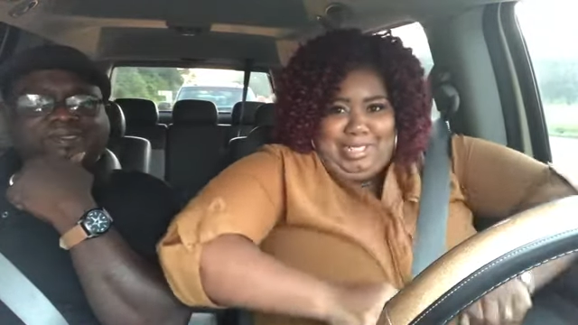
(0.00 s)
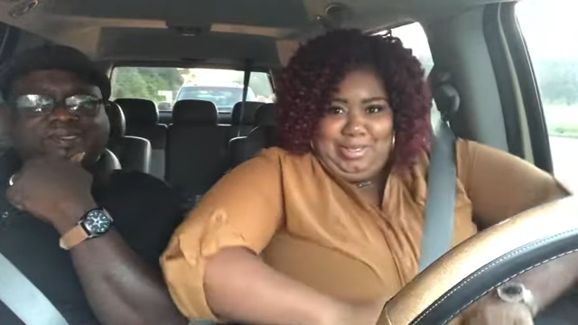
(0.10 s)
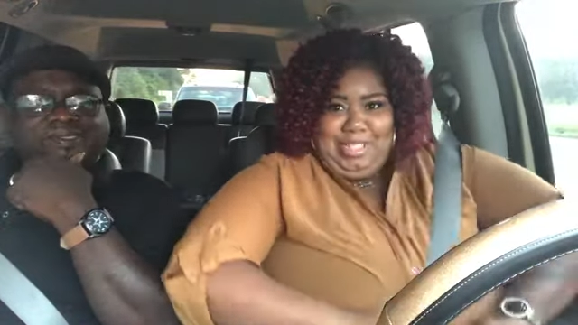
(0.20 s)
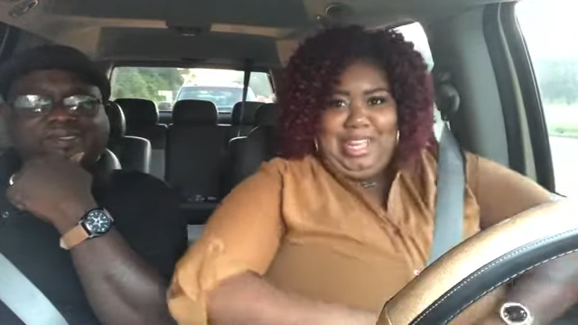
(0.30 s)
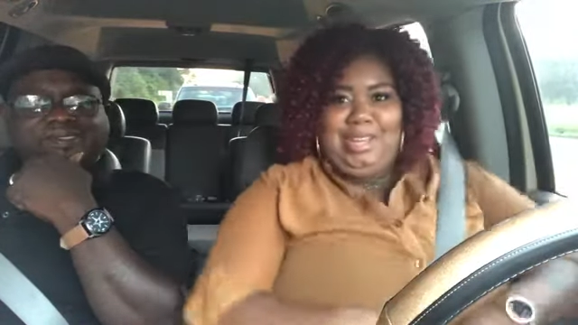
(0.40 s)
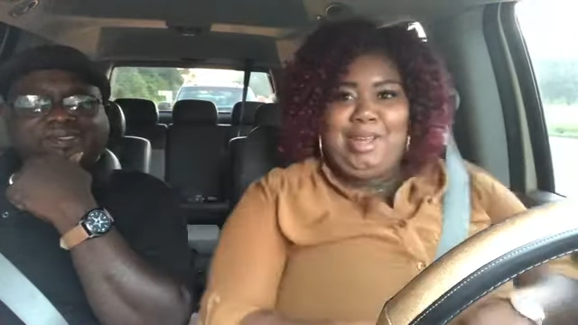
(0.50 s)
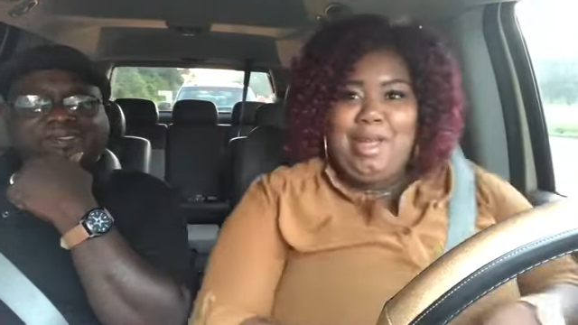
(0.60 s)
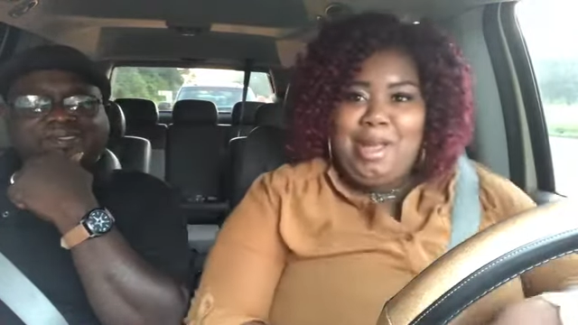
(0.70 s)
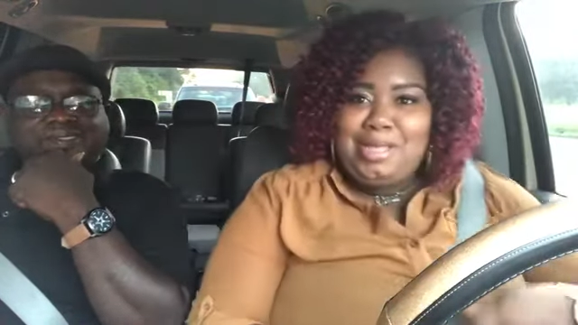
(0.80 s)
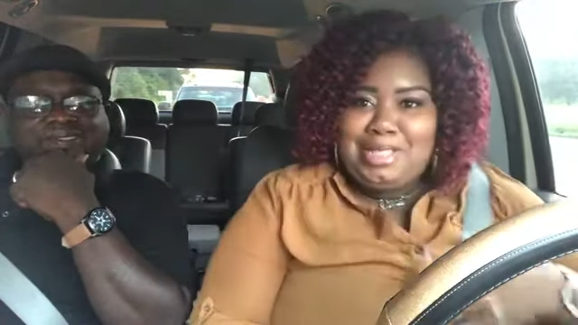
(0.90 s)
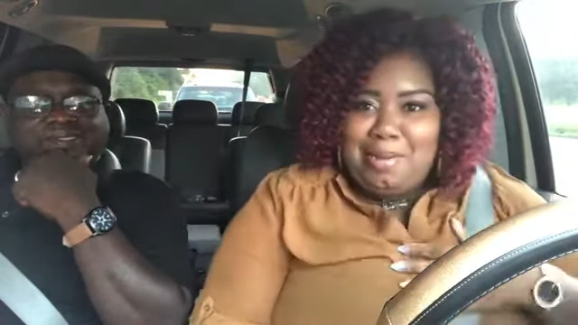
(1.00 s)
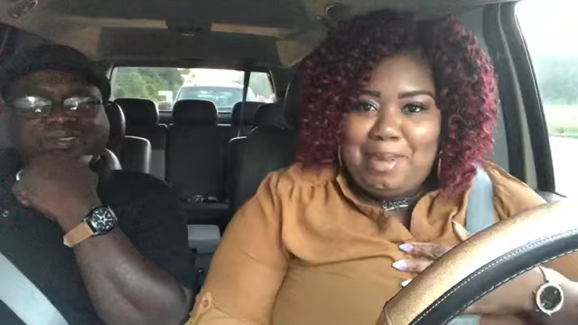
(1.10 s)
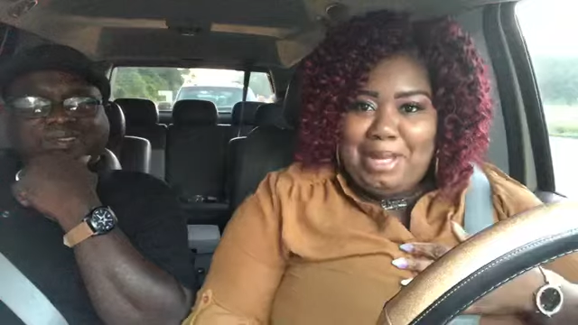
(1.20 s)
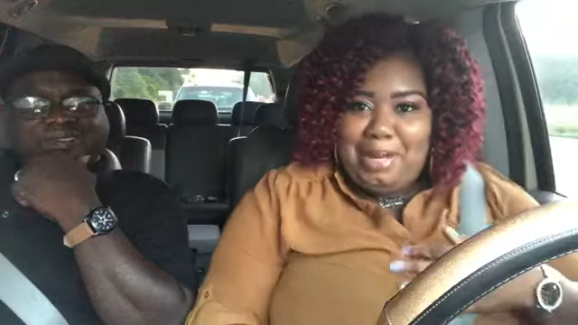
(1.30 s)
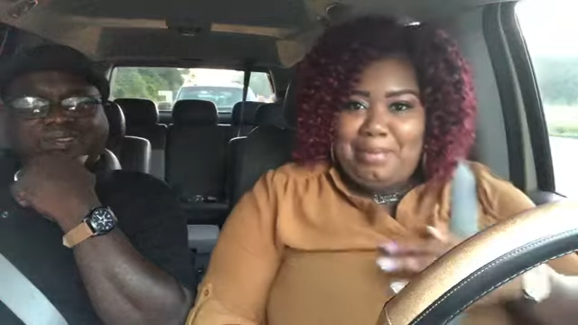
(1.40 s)
Speaker 1: so tight? Tell my
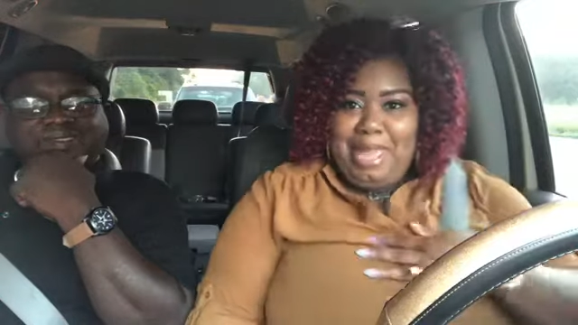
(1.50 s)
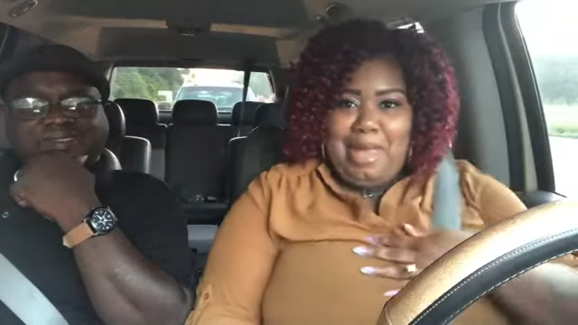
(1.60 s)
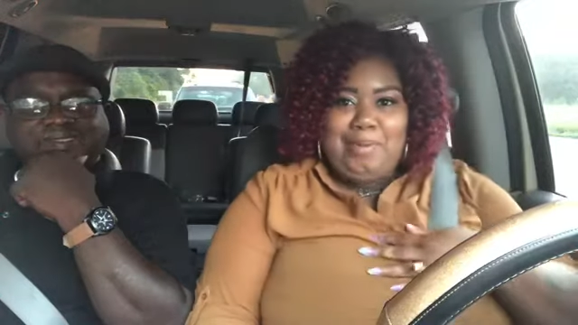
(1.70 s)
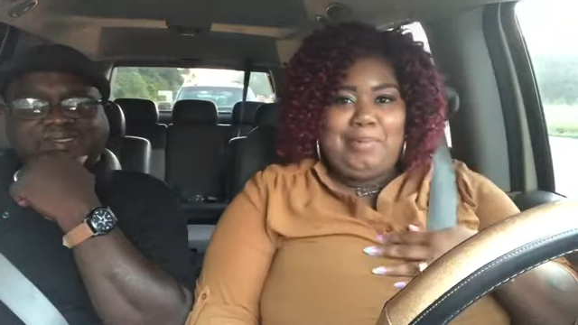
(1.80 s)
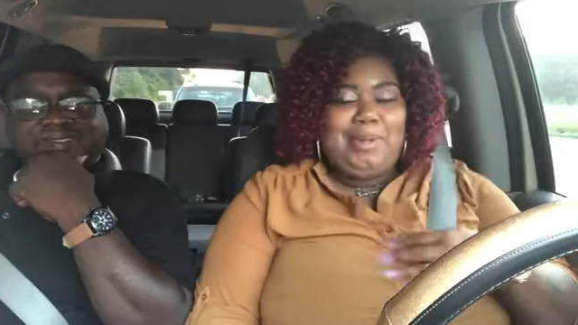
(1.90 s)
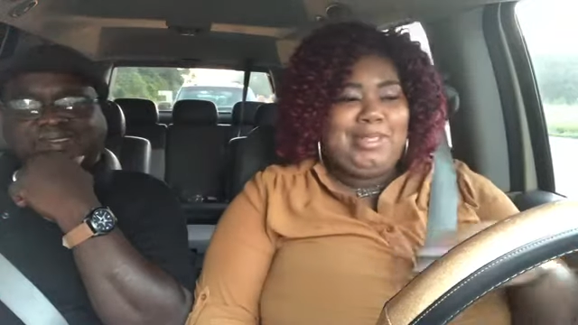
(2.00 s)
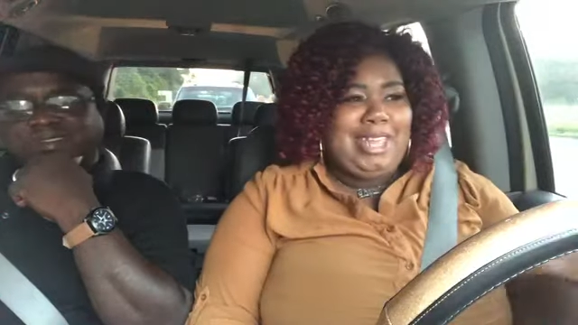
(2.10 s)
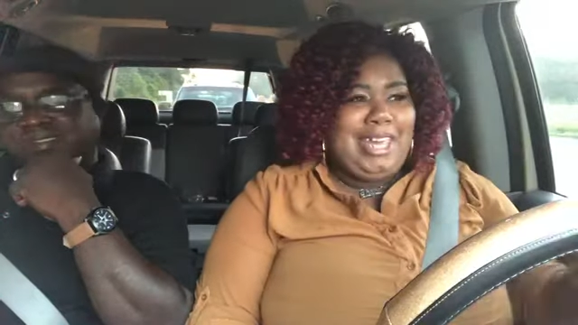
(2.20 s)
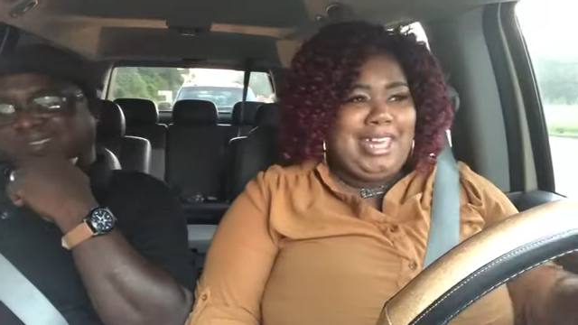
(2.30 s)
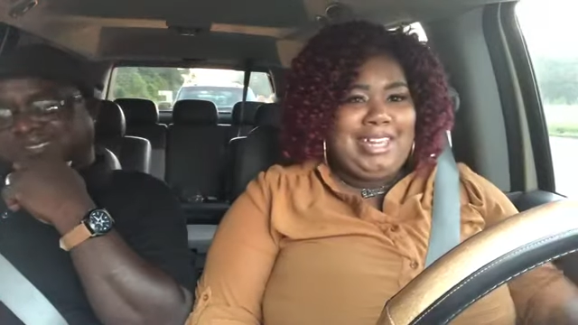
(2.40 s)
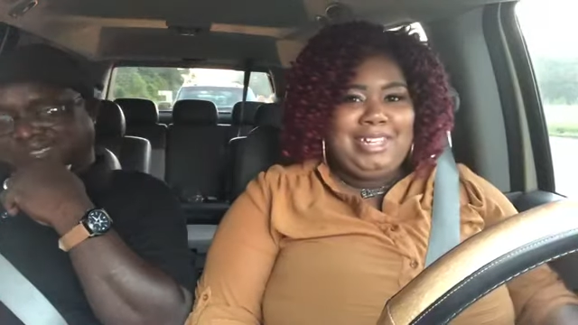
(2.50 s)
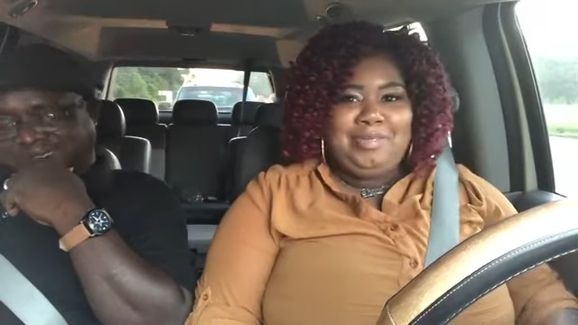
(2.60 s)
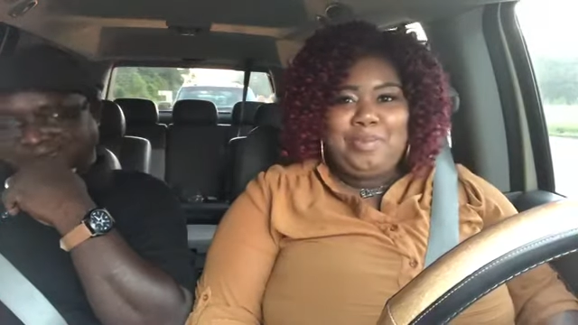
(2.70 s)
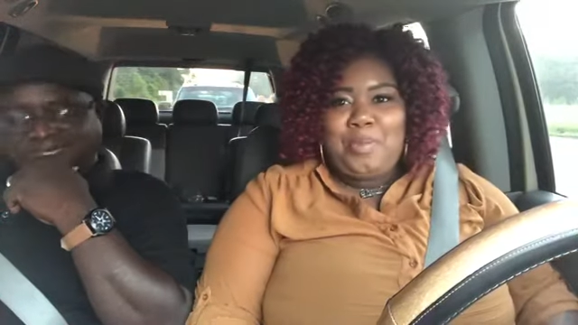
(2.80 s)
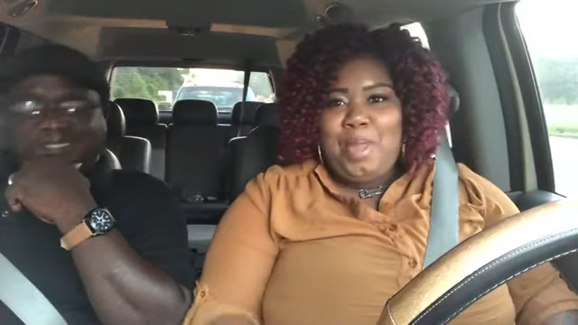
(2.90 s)
hubby happy birthday
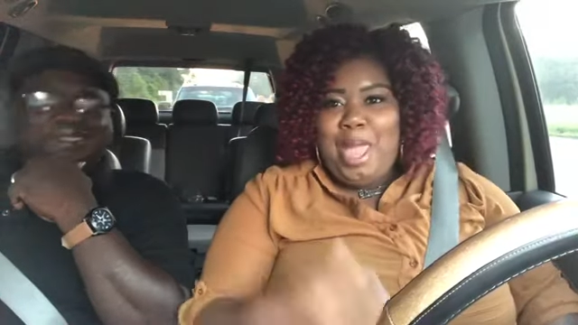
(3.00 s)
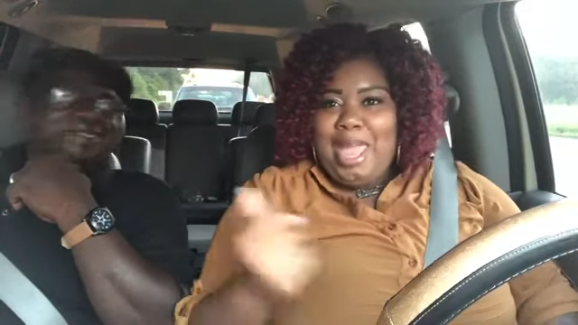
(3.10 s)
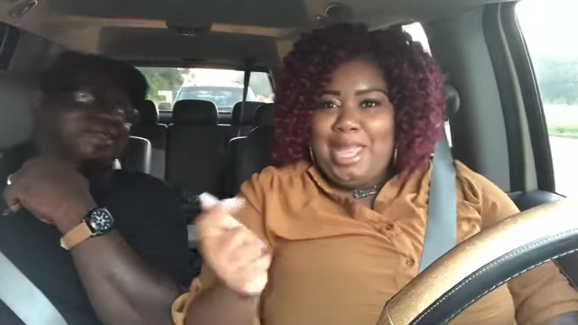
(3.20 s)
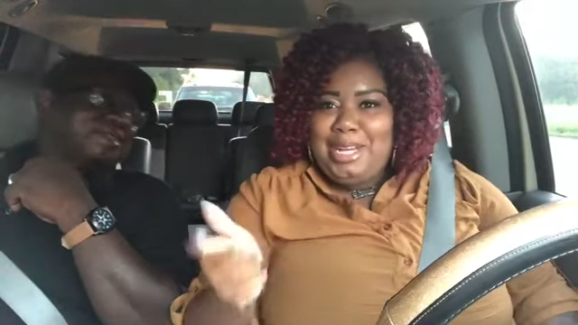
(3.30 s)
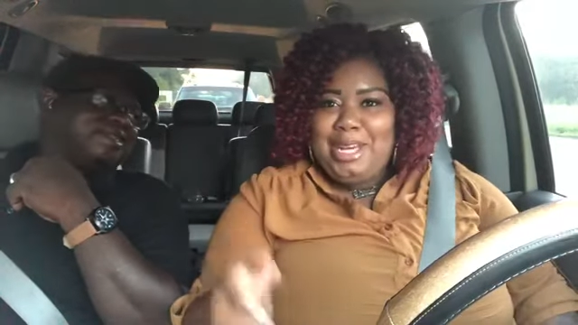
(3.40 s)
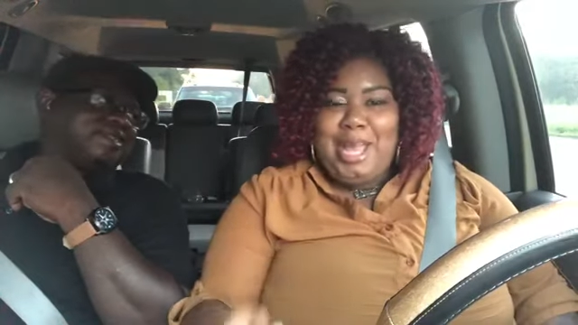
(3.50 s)
in the